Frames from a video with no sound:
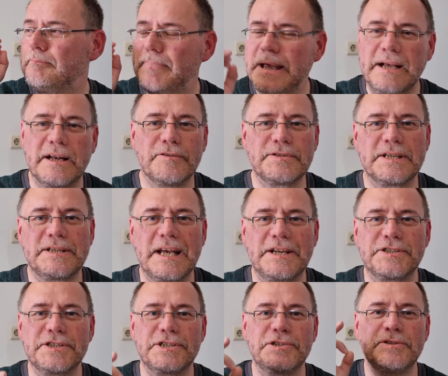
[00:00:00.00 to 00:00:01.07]
pay close
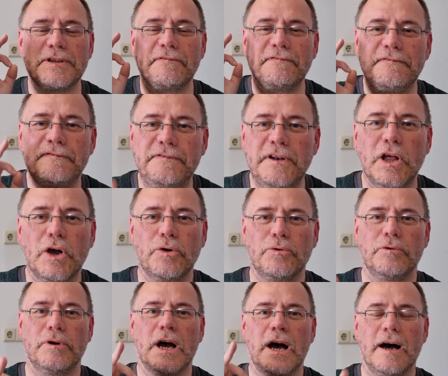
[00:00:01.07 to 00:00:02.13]
attention to the
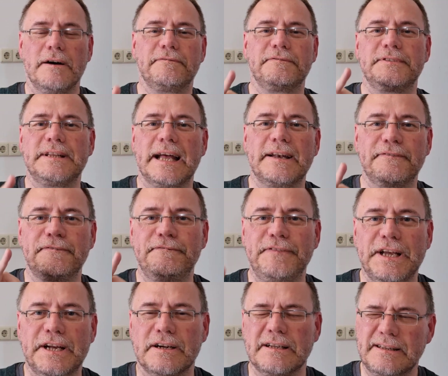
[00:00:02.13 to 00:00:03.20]
flow of that
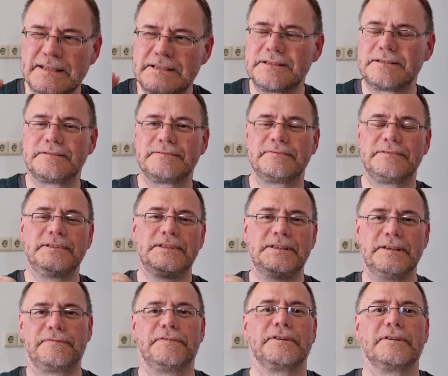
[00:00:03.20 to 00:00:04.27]
figure. This is
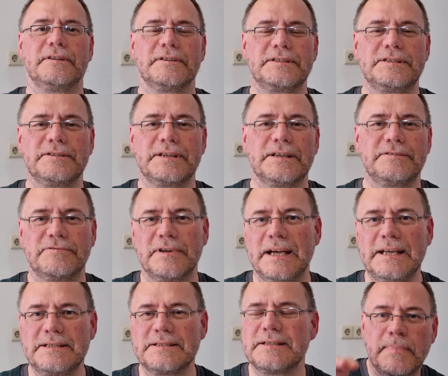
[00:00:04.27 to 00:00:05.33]
difficult to get
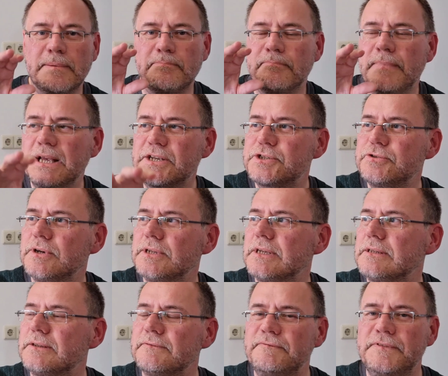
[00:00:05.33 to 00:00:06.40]
right, but make sure
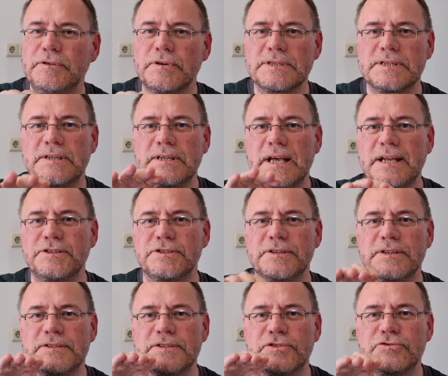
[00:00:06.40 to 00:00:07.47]
that the viewer's
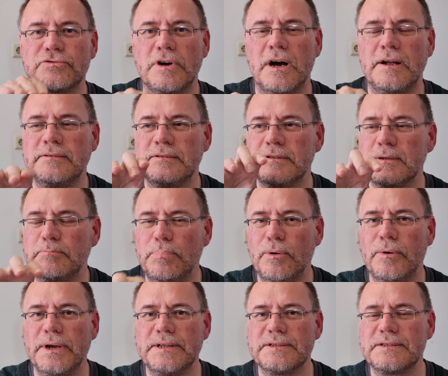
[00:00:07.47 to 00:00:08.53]
attention is drawn to the
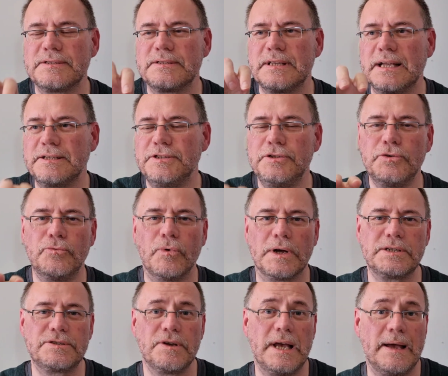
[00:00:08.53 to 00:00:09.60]
points that you
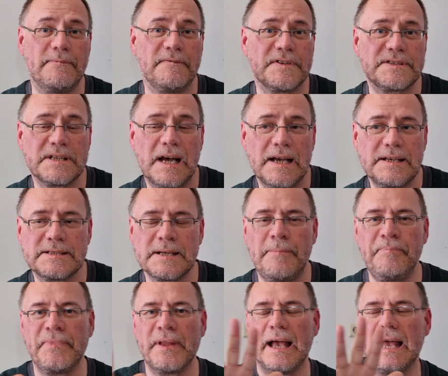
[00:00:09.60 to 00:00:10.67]
want to emphasize,
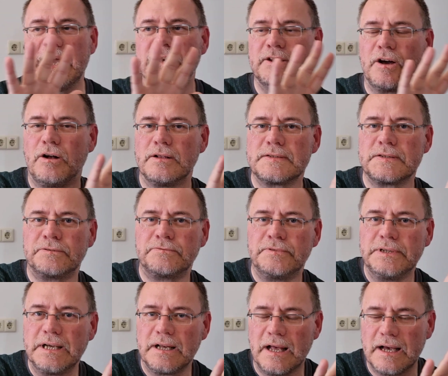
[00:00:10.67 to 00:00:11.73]
and also
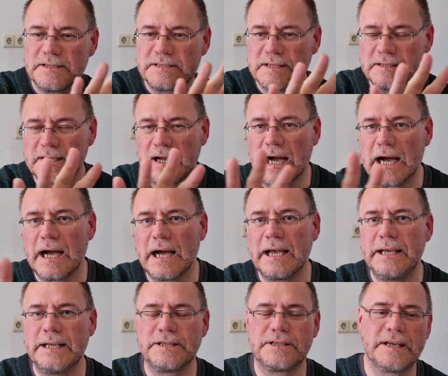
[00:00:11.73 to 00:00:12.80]
realize that the
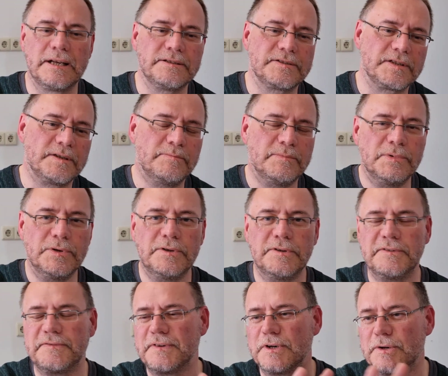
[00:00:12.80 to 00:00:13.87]
eye tends to
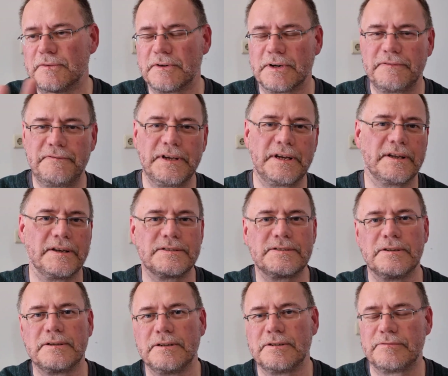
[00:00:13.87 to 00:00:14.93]
move over a figure in a
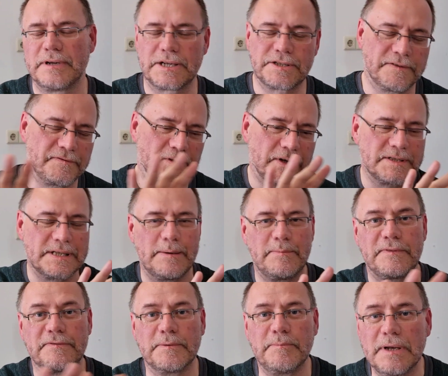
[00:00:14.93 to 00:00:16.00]
certain direction, for
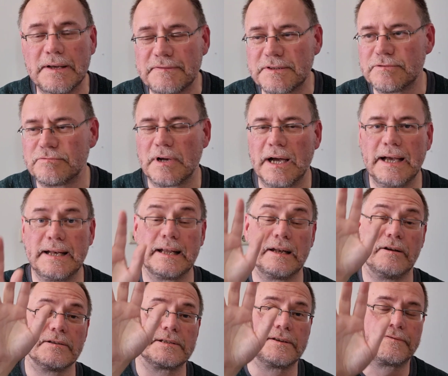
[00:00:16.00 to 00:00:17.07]
example, from left to right and
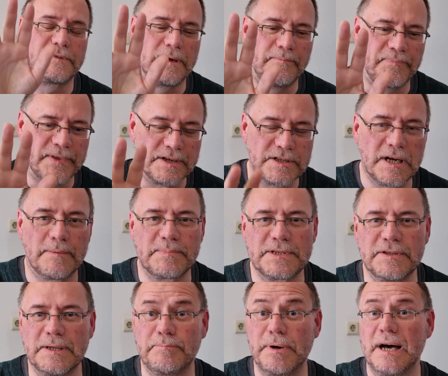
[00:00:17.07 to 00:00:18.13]
also from the top
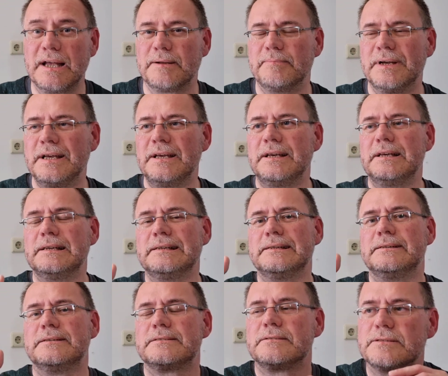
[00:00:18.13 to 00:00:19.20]
to the bottom.
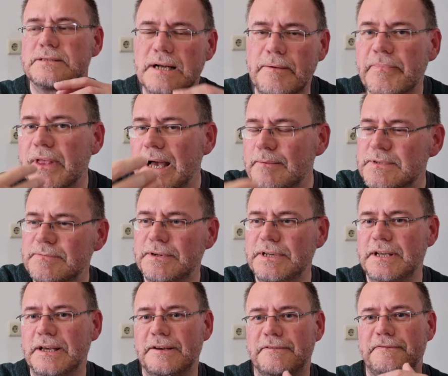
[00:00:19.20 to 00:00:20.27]
So sometimes when
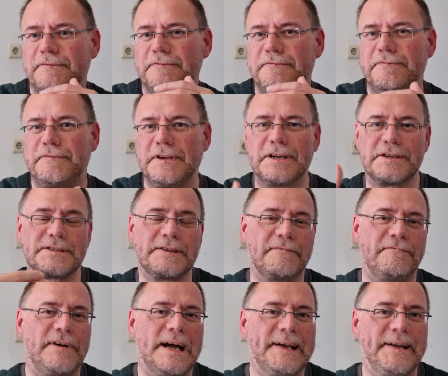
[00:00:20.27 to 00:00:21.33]
you have figures that
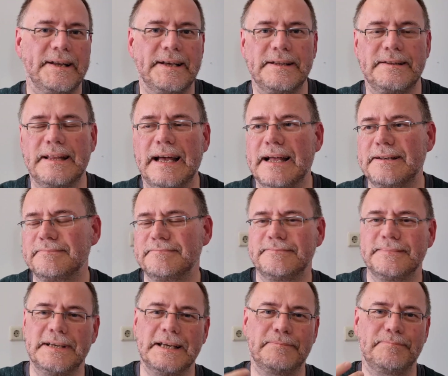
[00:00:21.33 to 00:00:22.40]
violate that,
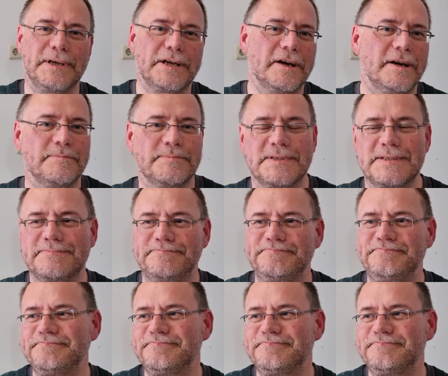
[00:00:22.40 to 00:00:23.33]
it becomes